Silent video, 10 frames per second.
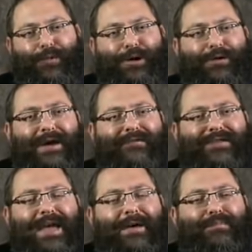We don't have
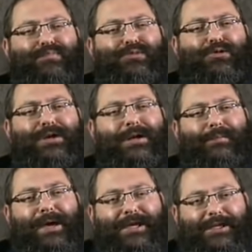to do it in a
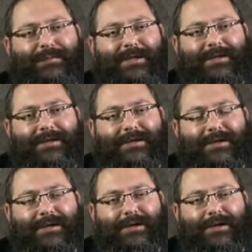basement.